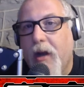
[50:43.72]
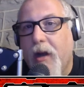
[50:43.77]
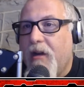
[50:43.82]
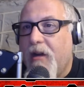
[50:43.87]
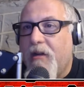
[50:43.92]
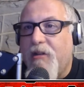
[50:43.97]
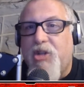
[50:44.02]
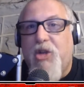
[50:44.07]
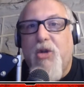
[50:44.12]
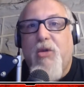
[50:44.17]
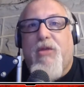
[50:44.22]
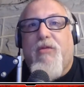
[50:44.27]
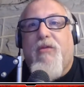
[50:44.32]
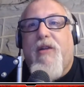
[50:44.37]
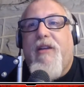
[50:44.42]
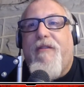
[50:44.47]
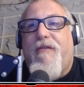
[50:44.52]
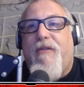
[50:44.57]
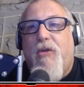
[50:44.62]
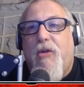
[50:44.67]
2, 3,
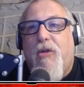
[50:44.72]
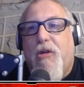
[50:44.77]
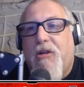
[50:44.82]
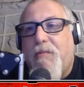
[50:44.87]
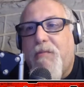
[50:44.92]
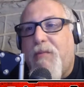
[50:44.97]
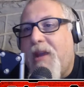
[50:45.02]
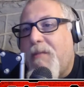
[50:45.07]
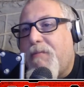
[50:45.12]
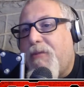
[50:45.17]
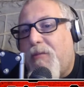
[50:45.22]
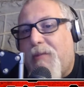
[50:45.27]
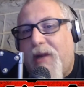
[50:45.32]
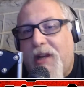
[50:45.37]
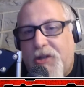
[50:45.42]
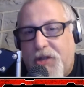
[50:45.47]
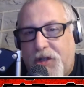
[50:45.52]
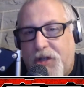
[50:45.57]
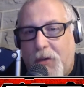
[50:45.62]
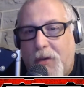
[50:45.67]
4 people might
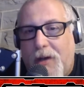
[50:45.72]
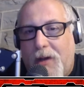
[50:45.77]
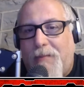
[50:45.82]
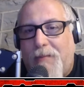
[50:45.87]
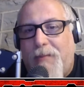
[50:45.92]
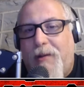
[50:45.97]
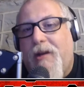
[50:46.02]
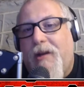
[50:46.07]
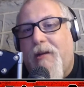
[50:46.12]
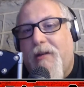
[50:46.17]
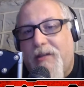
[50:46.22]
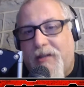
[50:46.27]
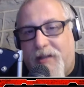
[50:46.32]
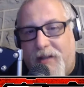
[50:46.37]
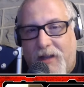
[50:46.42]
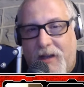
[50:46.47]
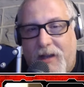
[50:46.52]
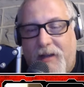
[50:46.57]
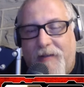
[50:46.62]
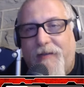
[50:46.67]
show up at our
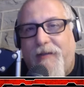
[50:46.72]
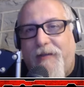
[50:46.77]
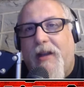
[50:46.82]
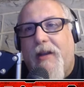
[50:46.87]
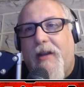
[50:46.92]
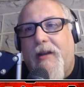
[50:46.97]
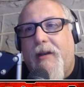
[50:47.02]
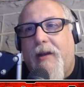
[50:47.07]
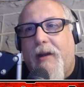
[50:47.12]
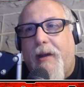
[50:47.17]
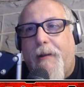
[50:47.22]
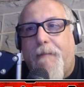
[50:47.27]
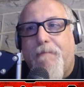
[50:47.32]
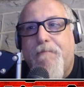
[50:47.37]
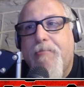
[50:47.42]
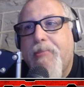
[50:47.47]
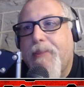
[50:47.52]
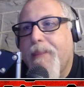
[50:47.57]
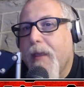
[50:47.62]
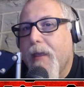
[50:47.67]
stuff. And,
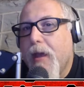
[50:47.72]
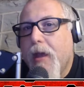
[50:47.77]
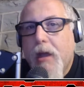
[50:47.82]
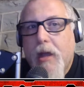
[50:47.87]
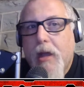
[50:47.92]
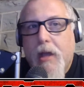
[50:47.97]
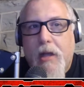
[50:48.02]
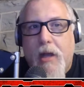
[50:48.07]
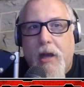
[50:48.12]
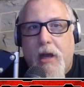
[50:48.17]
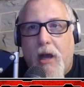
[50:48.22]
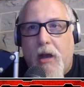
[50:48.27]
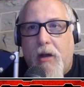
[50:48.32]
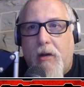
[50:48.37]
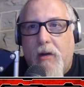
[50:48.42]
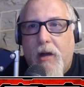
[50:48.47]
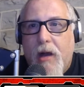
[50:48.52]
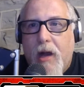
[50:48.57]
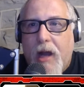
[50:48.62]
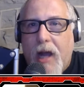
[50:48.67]
you know,
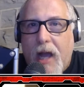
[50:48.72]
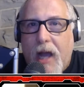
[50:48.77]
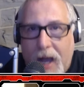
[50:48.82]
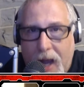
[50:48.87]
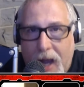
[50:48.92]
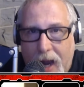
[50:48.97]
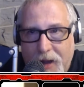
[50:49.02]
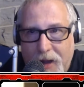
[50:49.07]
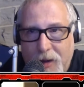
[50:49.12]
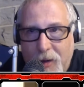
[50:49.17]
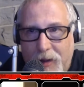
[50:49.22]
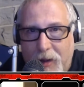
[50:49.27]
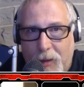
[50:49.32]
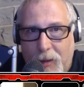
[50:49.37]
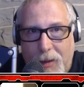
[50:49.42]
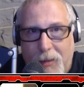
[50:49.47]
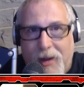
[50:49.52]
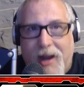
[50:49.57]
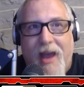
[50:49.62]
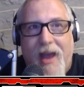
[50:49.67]
I knew that we
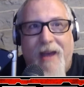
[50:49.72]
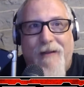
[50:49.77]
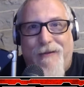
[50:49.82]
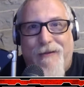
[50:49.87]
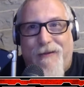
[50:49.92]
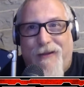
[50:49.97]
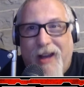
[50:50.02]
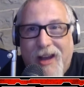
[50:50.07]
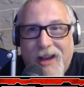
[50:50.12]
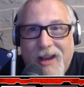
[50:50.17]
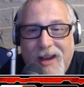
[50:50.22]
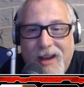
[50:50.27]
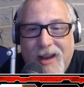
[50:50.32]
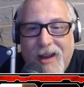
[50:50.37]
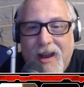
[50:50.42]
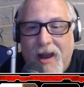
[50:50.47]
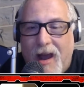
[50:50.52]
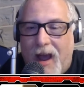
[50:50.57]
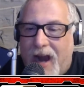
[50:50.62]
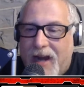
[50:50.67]
would have fun.
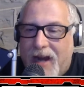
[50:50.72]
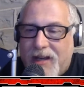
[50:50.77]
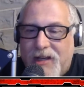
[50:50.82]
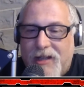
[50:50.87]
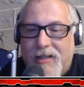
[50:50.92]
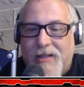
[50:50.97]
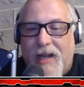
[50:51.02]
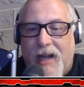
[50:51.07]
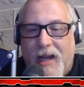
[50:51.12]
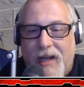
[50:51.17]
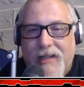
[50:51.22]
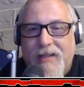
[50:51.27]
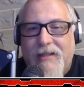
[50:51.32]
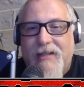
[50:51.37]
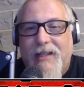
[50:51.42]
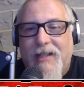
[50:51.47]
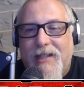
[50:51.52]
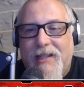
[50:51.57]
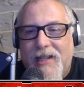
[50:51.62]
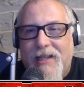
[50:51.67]
I just honestly
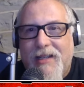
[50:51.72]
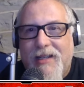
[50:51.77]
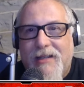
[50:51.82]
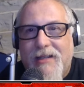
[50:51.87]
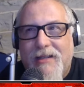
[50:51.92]
didn't.